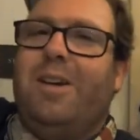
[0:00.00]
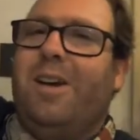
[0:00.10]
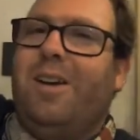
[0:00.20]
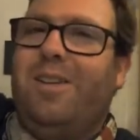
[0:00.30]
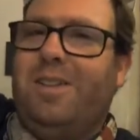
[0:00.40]

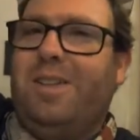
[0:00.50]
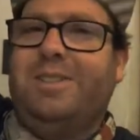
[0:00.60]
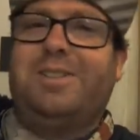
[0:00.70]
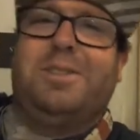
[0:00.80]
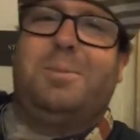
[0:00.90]
yeah,
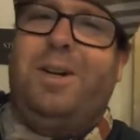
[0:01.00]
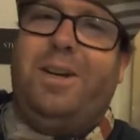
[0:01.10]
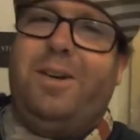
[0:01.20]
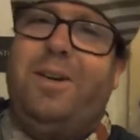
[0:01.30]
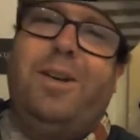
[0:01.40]
that's just
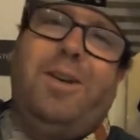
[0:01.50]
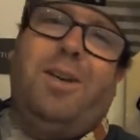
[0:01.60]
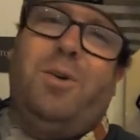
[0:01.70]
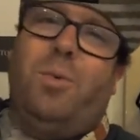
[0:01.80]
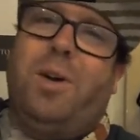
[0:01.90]
my
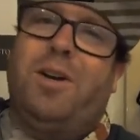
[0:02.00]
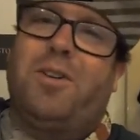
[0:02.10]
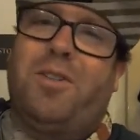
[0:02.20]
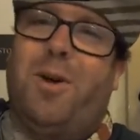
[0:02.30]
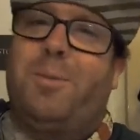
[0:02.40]

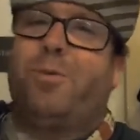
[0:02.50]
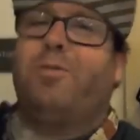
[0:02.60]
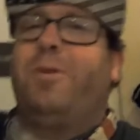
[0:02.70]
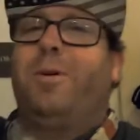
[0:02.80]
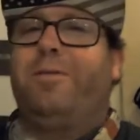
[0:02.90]
weird
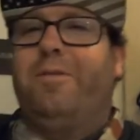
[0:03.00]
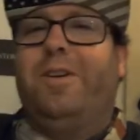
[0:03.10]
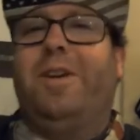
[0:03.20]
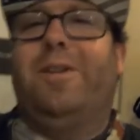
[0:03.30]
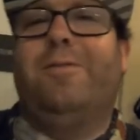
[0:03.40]
thought-provoking
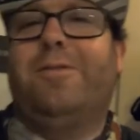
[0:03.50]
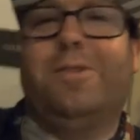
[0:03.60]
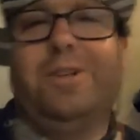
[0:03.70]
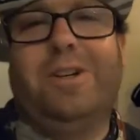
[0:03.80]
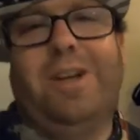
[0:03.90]
video for
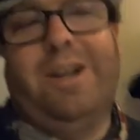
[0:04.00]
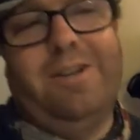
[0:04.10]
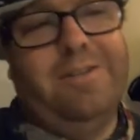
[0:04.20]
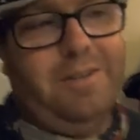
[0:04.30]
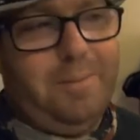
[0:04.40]
today.
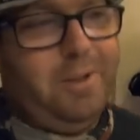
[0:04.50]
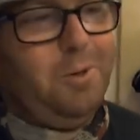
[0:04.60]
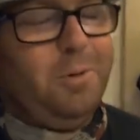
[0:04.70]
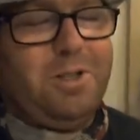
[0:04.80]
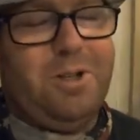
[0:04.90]
Let me
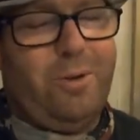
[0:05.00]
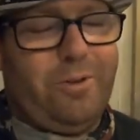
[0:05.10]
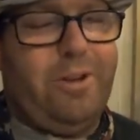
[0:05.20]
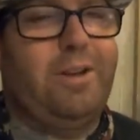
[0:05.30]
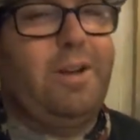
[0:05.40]
know what
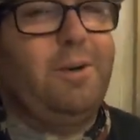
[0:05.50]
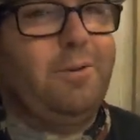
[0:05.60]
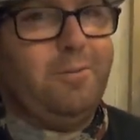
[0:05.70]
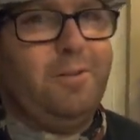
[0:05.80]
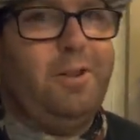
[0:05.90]
y'all think
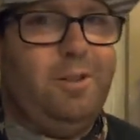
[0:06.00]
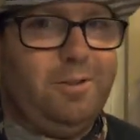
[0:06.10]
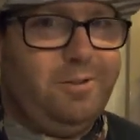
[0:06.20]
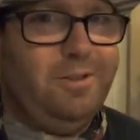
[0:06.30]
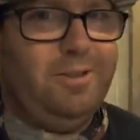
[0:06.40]
down in the
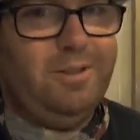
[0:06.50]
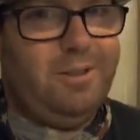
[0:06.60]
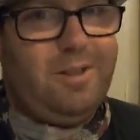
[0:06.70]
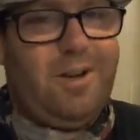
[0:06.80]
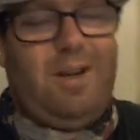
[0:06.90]
videos,
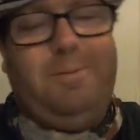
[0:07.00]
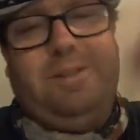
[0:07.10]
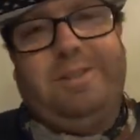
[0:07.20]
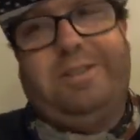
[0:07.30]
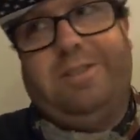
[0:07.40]

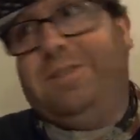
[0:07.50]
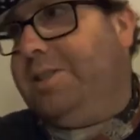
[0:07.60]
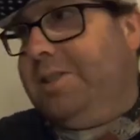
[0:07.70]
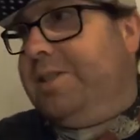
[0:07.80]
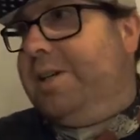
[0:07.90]
comments,
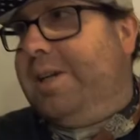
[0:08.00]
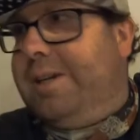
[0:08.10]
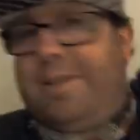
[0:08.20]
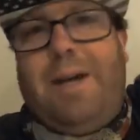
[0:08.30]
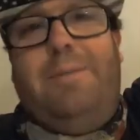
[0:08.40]

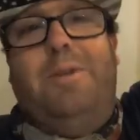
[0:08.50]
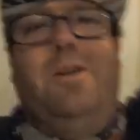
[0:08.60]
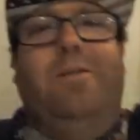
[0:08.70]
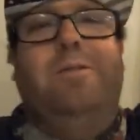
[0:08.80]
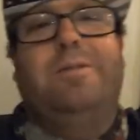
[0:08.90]
down
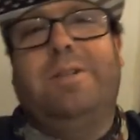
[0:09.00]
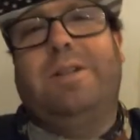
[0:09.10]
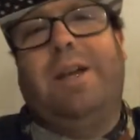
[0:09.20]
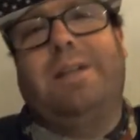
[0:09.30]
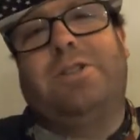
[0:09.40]
below.
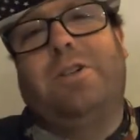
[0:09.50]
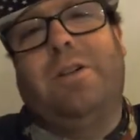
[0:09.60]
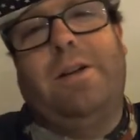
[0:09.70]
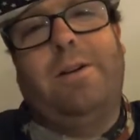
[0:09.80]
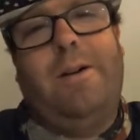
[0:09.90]
Catch y'all
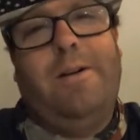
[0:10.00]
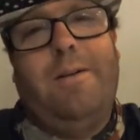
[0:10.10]
later.